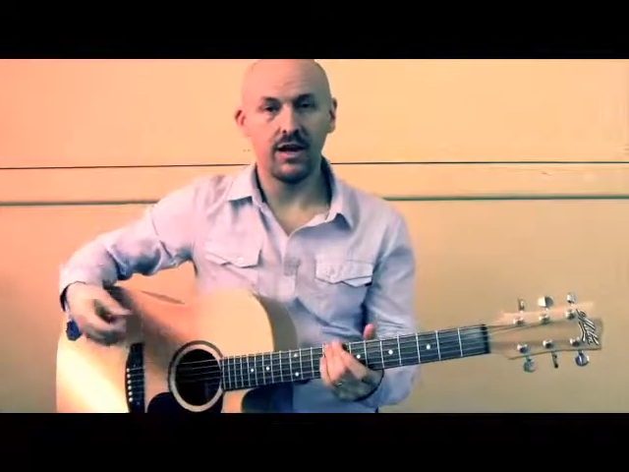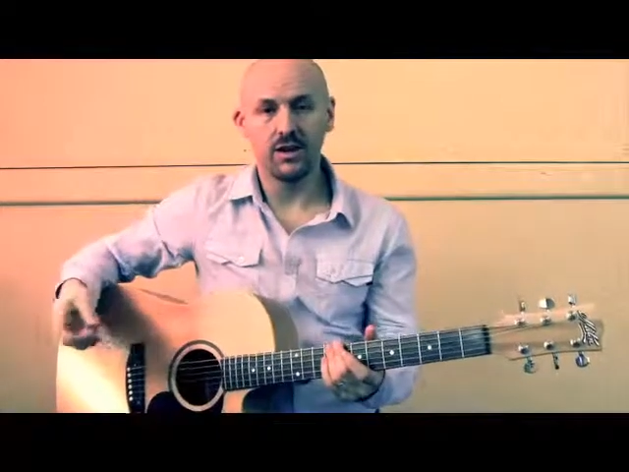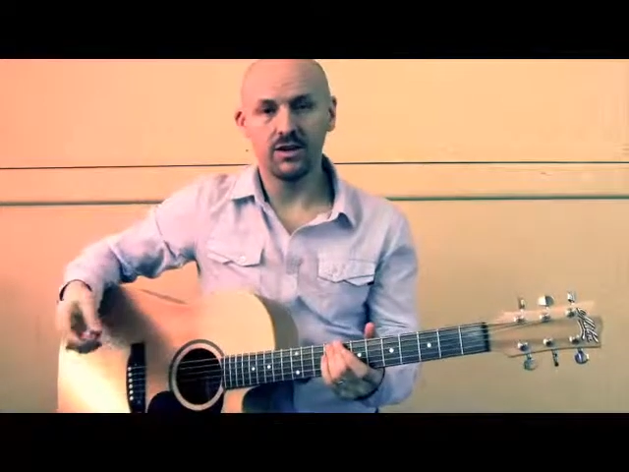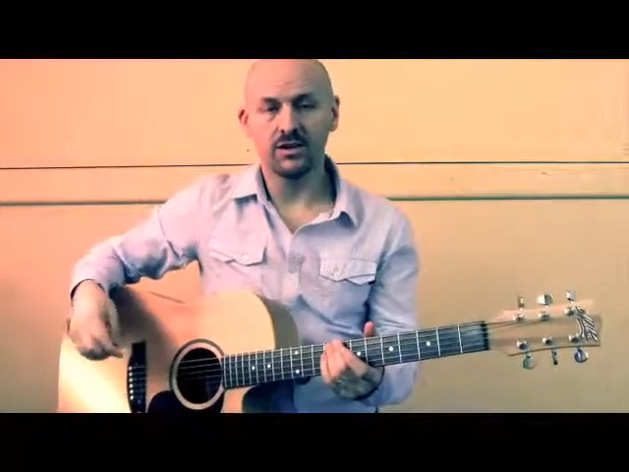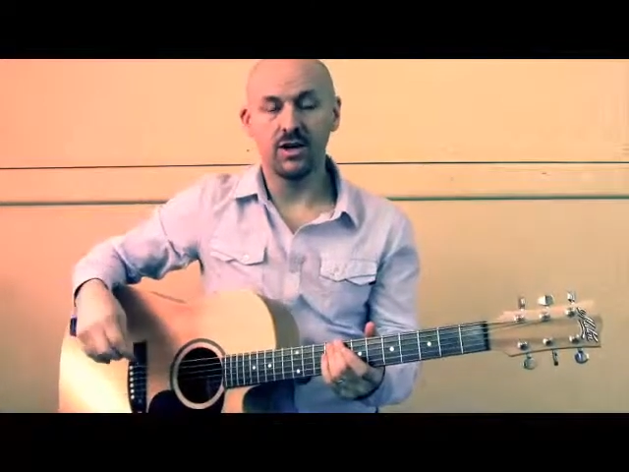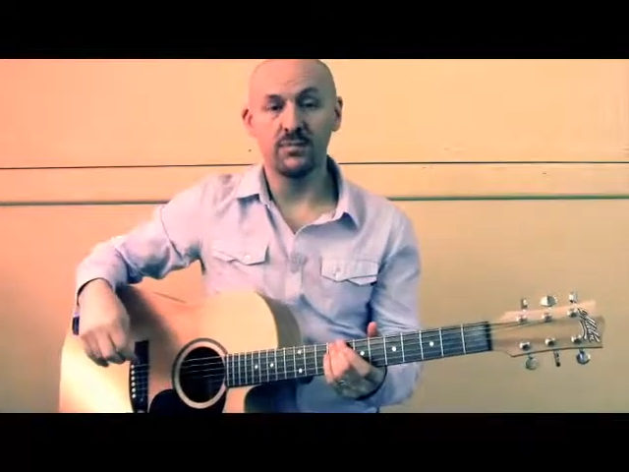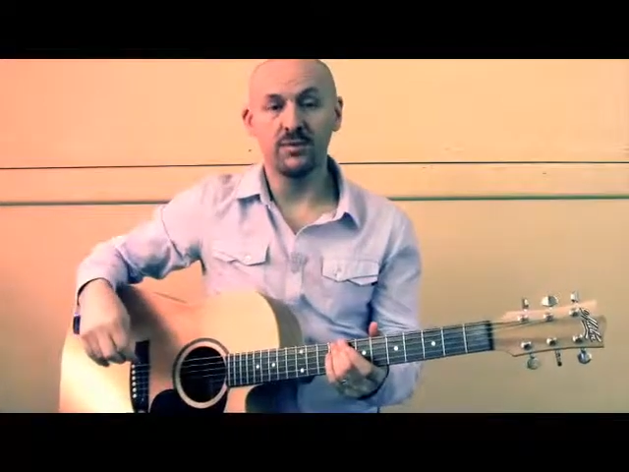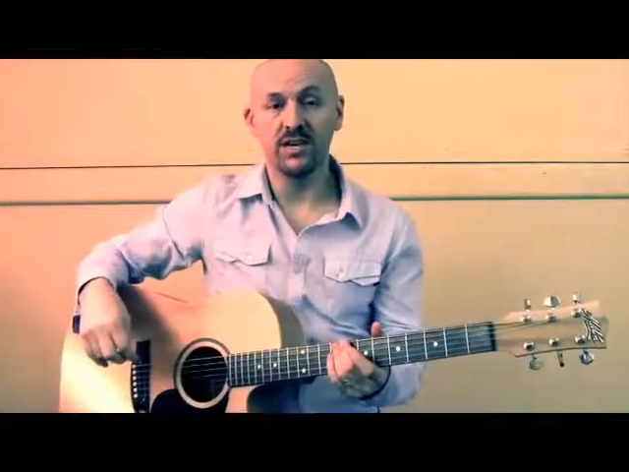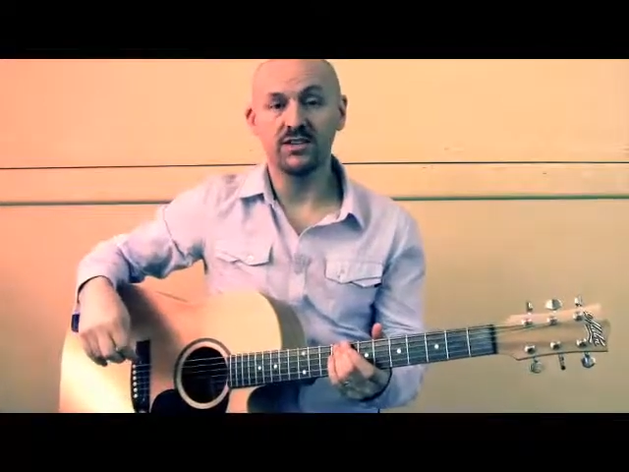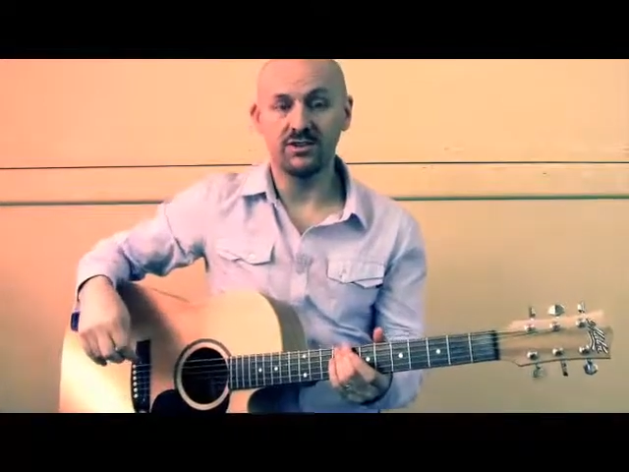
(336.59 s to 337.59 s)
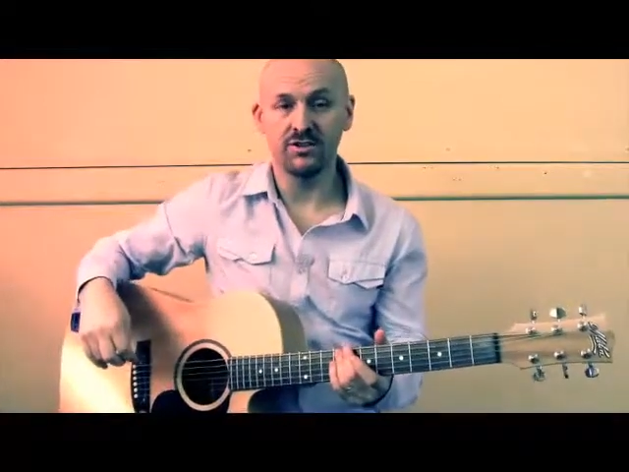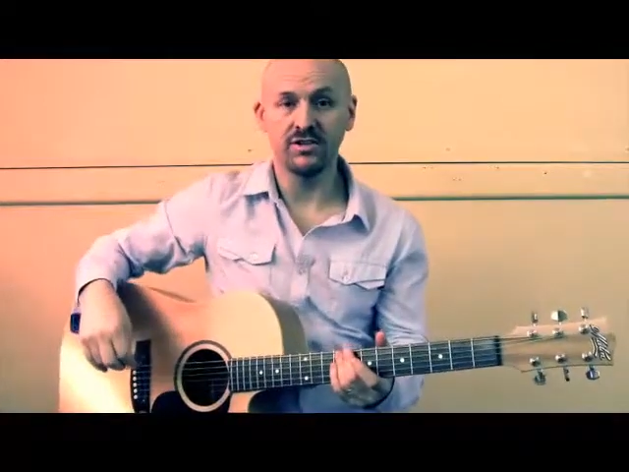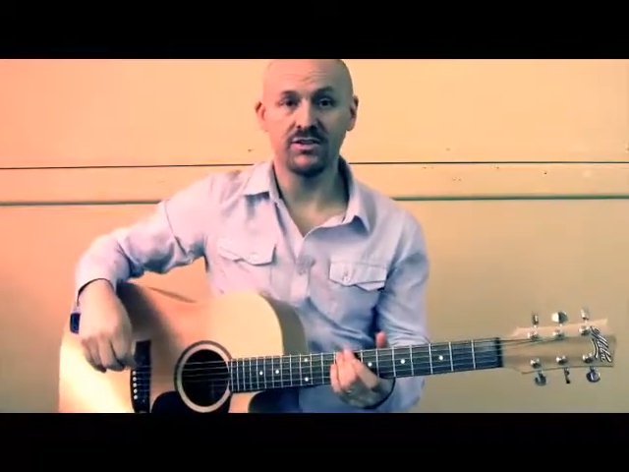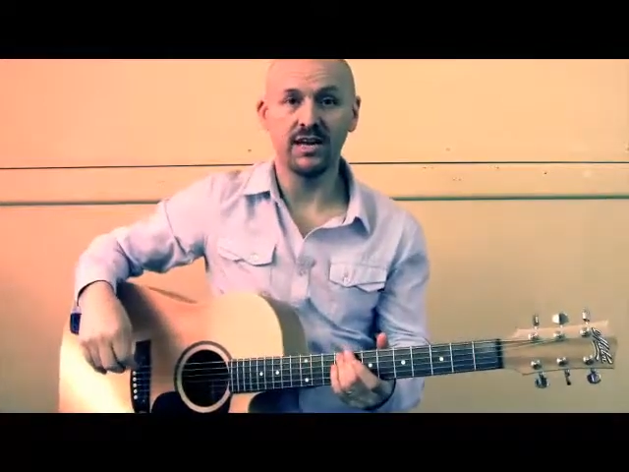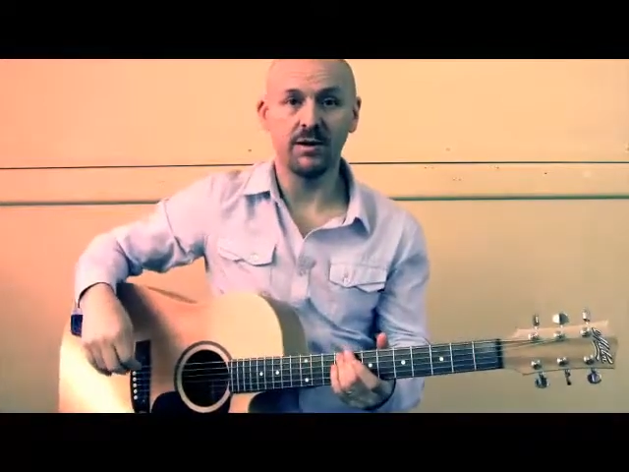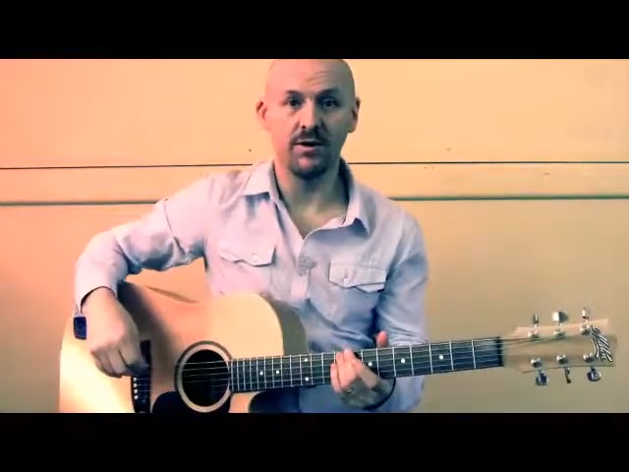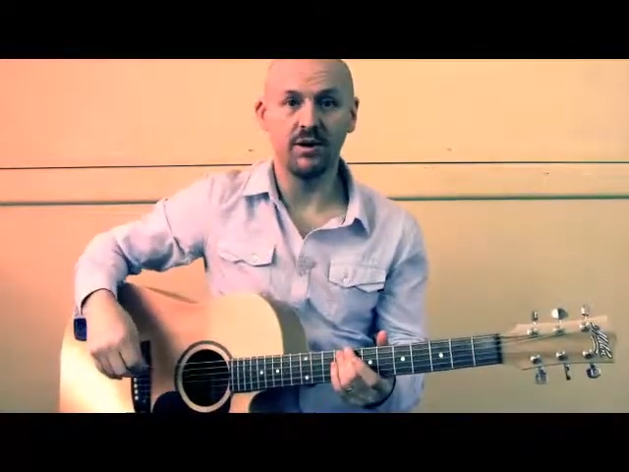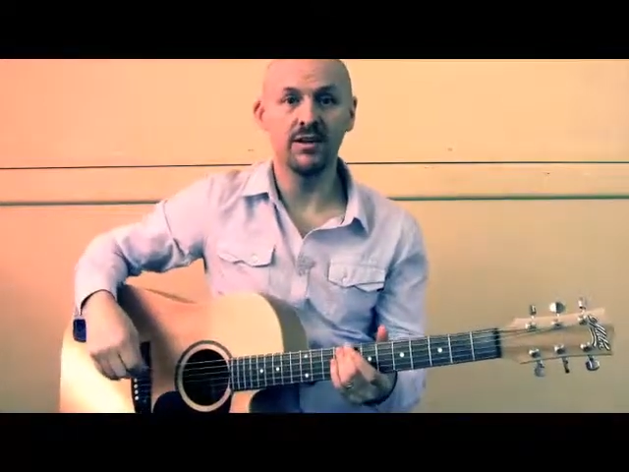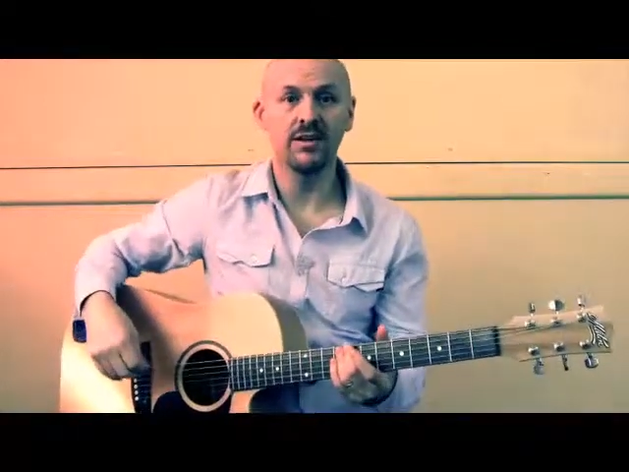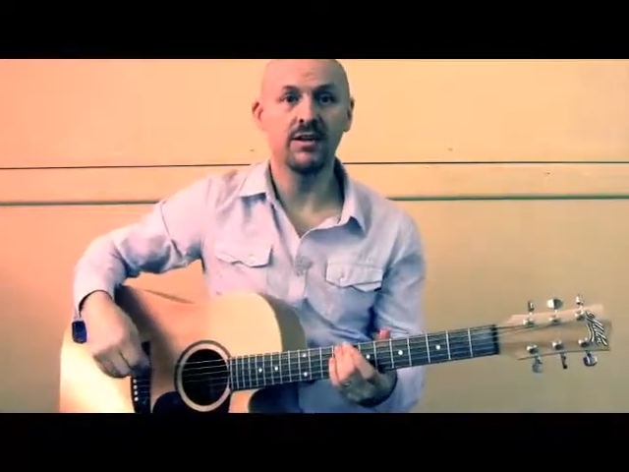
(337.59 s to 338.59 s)
A lot of times I get students, they come
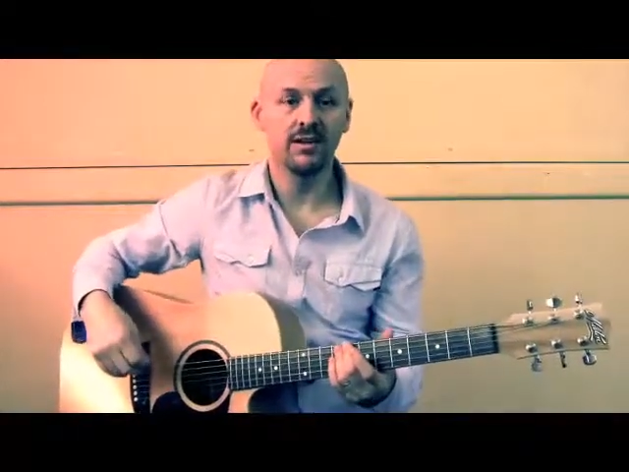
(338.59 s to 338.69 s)
along